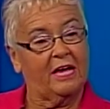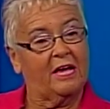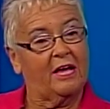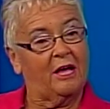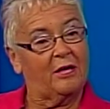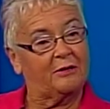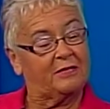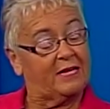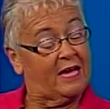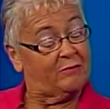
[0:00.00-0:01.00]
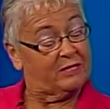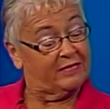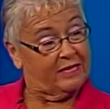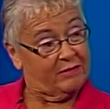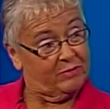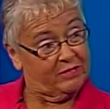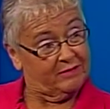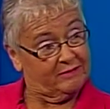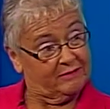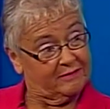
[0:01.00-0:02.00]
Tommy
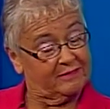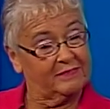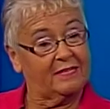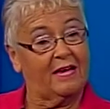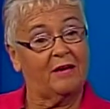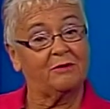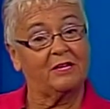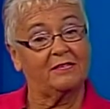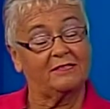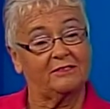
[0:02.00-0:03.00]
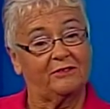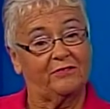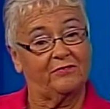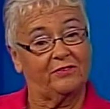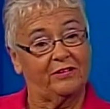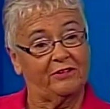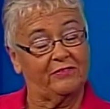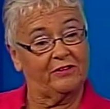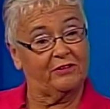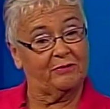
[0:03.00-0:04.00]
Lehman. Tommy is a very,
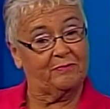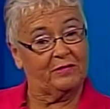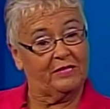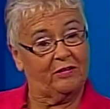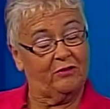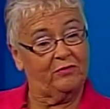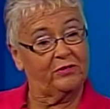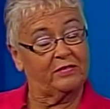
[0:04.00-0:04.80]
very big golfer.